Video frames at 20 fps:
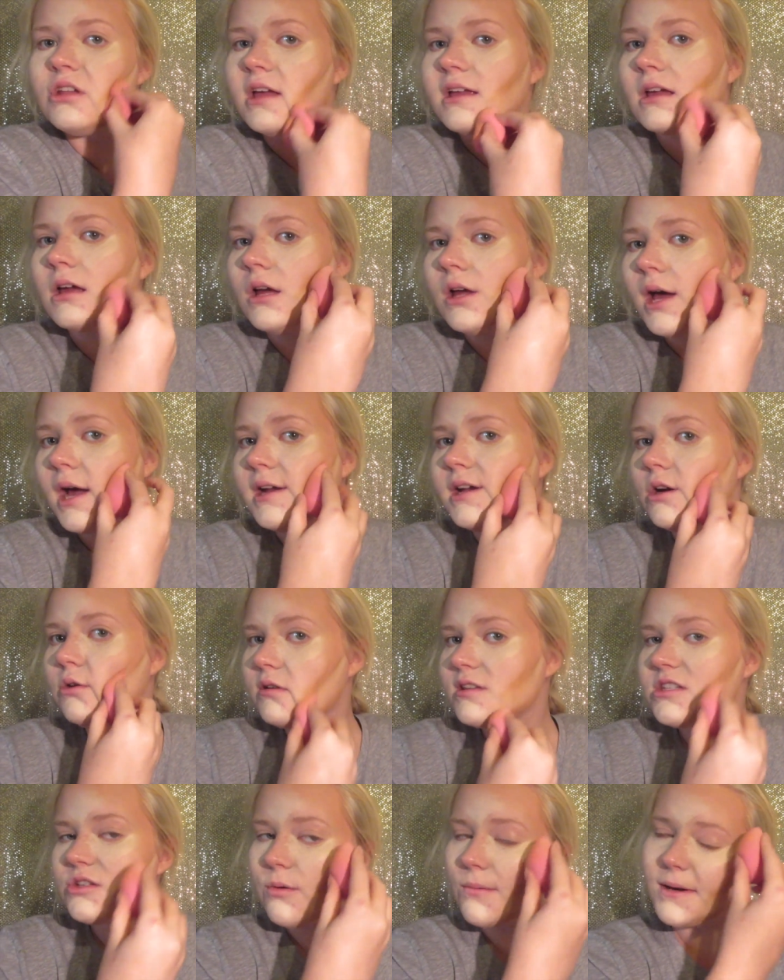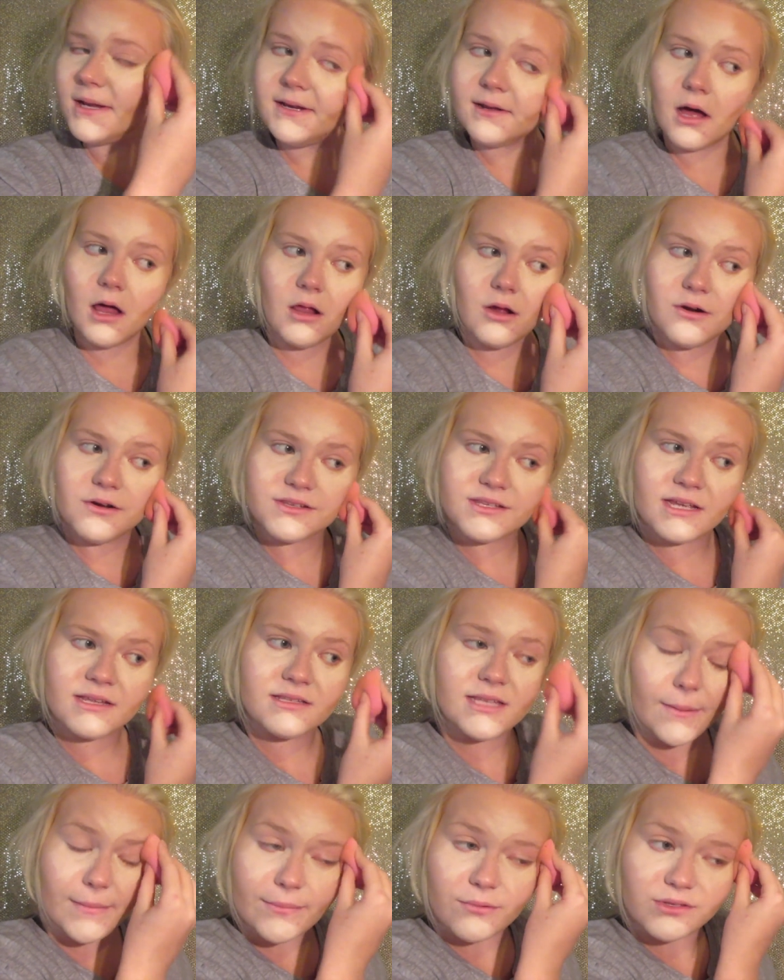Like, I know it's $20
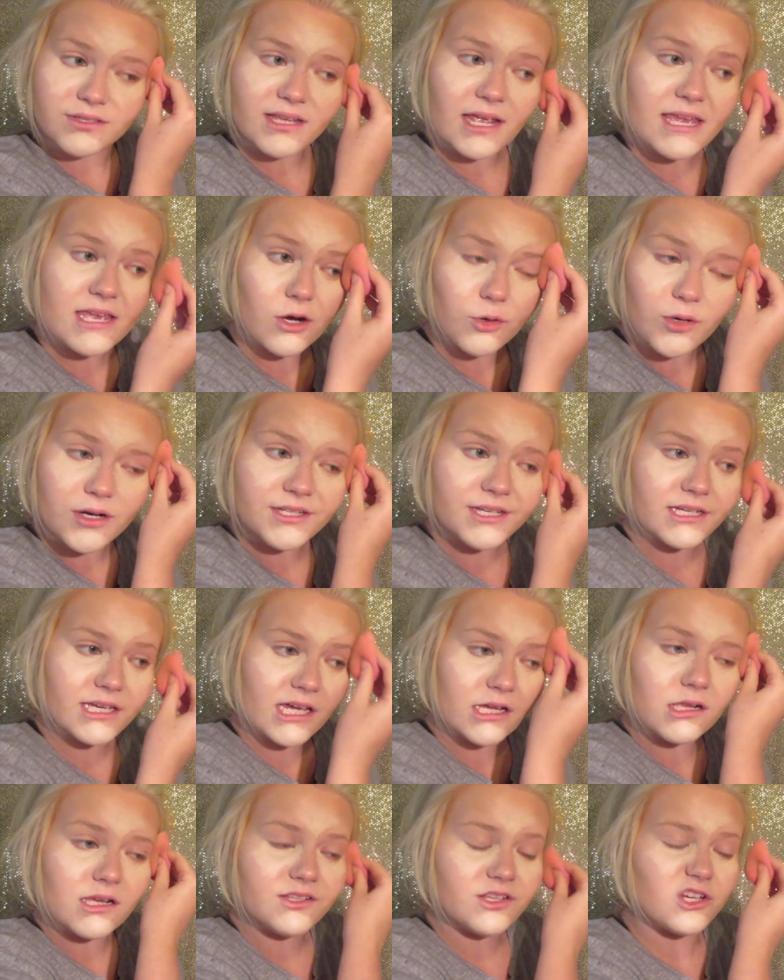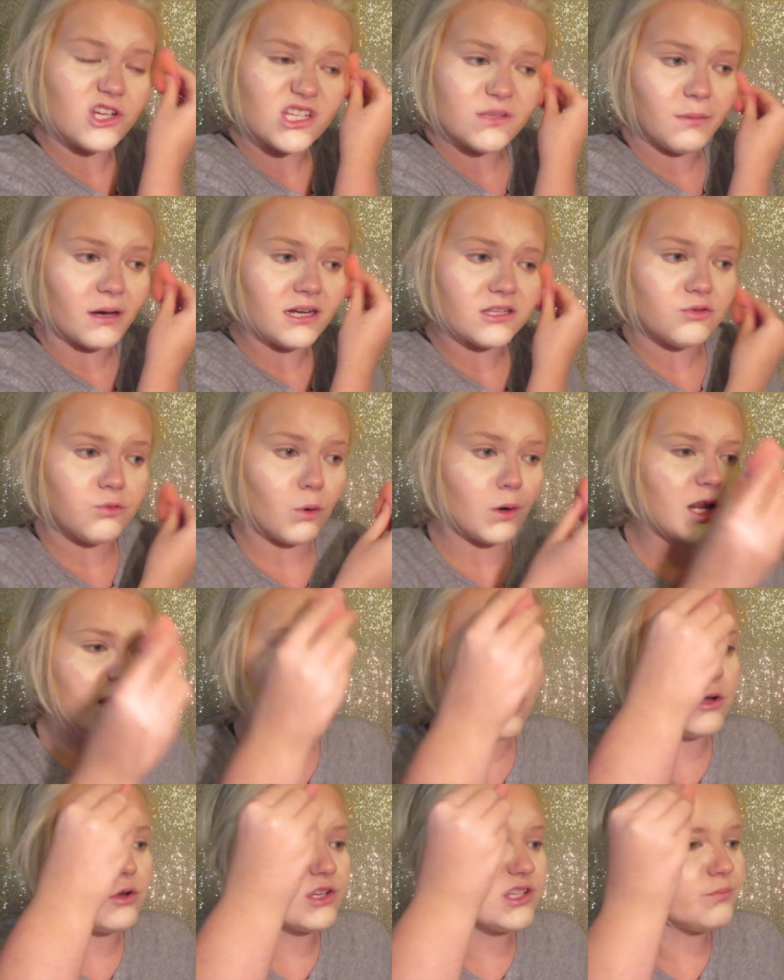and some people say you're ridiculous, you just bought a
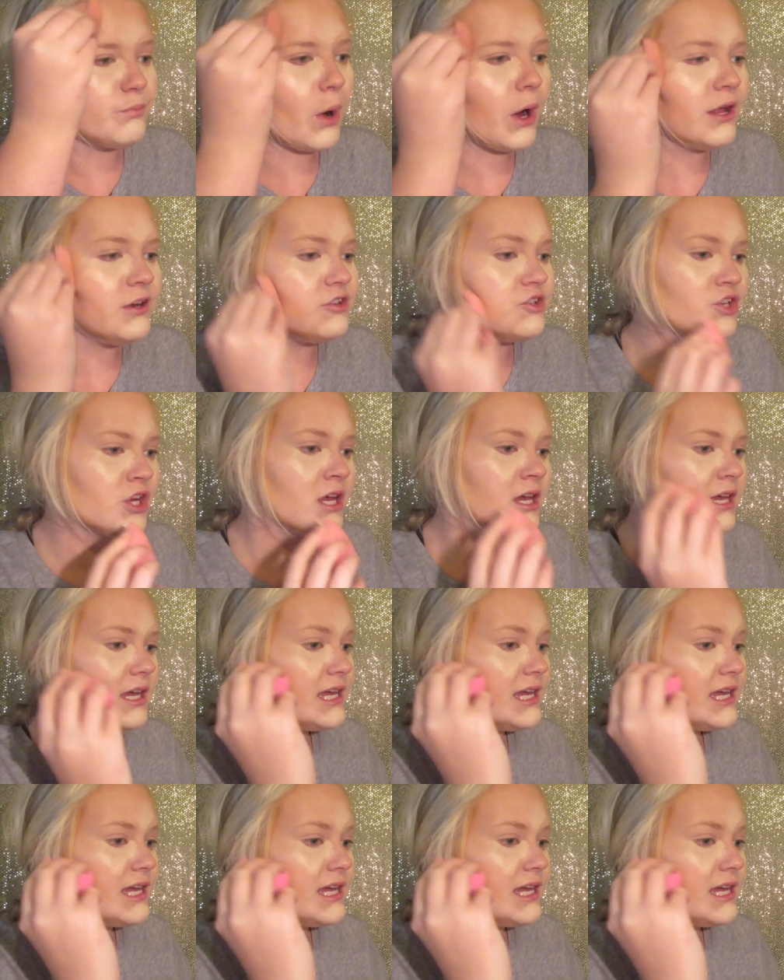$20 sponge.